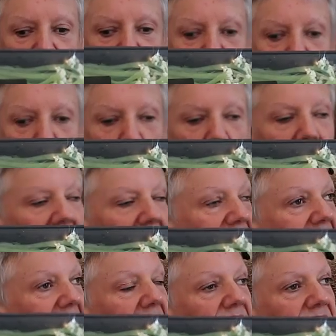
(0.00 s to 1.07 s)
It's a bit like
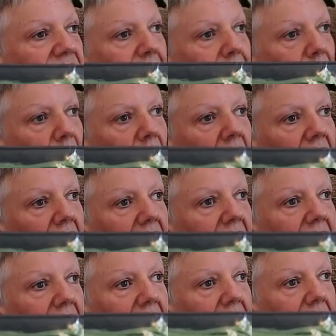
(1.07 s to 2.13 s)
tender stem broccoli,
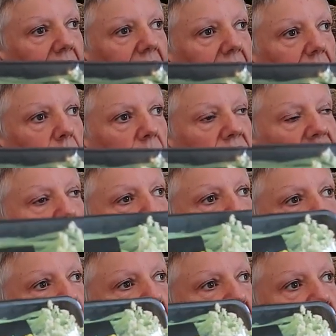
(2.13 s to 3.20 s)
yeah? Yeah. But is it
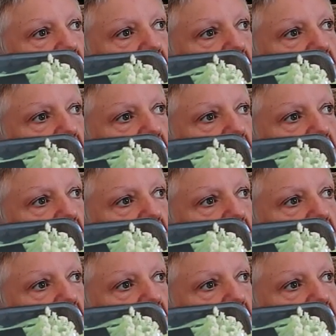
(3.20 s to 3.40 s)
white?